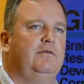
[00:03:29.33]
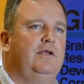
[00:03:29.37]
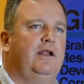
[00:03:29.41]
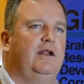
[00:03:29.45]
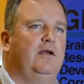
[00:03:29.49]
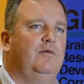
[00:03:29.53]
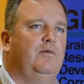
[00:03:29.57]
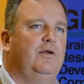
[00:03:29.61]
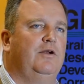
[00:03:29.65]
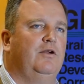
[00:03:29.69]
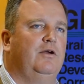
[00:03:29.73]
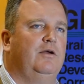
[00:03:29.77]
you
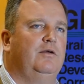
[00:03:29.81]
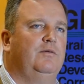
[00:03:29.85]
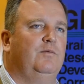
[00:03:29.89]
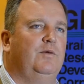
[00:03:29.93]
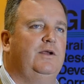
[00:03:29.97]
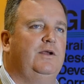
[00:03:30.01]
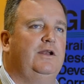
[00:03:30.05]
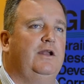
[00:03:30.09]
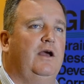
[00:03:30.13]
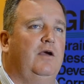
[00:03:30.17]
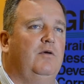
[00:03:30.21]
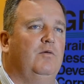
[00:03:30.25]
know, we're not,
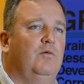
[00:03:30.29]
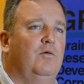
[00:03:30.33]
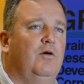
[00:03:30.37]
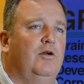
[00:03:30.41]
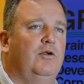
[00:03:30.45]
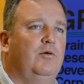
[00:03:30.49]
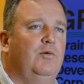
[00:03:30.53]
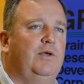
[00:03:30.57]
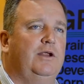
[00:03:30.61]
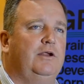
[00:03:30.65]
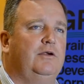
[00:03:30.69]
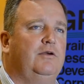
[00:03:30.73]
we don't
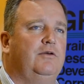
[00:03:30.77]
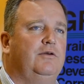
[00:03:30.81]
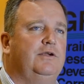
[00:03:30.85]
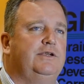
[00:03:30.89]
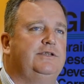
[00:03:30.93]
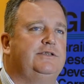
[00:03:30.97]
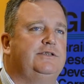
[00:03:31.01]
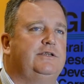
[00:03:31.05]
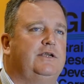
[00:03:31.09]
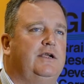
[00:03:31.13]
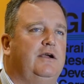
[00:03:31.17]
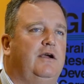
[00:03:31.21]
want to
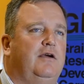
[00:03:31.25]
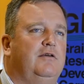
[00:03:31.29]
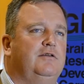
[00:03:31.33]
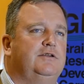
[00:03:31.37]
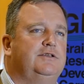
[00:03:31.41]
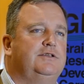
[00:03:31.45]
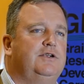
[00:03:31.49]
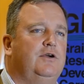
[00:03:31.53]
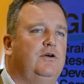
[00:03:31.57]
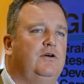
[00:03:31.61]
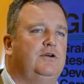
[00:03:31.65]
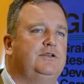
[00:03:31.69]
increase
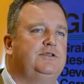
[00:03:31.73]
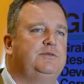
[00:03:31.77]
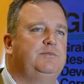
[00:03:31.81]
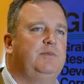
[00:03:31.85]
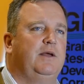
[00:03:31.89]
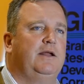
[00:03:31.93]
growers' costs,